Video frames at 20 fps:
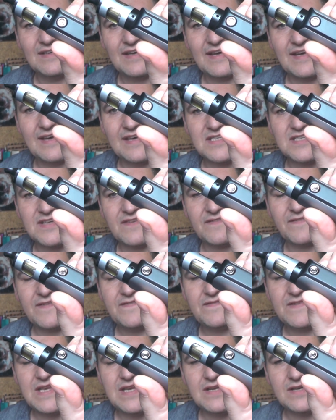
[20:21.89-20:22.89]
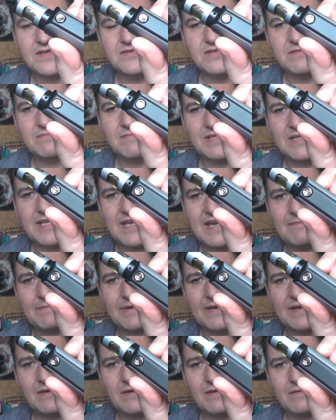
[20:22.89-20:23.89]
It's a 1500
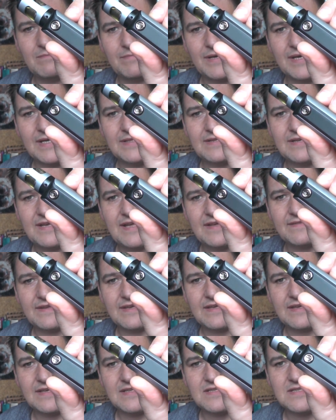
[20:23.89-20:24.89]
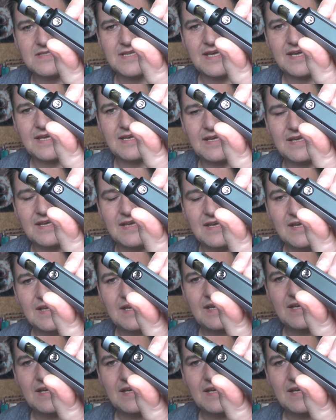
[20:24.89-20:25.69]
milliamp hour battery, I think, inside it.